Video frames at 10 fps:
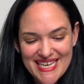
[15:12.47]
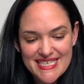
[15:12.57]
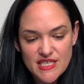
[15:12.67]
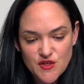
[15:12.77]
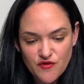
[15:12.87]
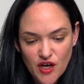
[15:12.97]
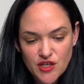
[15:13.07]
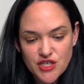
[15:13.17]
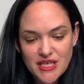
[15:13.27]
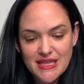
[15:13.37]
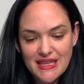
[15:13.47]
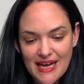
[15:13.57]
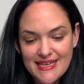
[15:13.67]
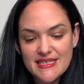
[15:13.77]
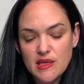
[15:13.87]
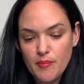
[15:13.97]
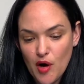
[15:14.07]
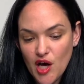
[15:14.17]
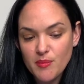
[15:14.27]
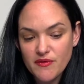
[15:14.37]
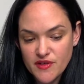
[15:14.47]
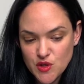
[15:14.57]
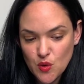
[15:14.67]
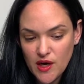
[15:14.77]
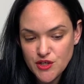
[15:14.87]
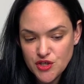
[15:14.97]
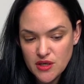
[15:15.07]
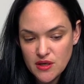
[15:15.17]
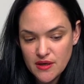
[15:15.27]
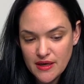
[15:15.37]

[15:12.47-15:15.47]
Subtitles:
dysfunction lies at the bottom of this question.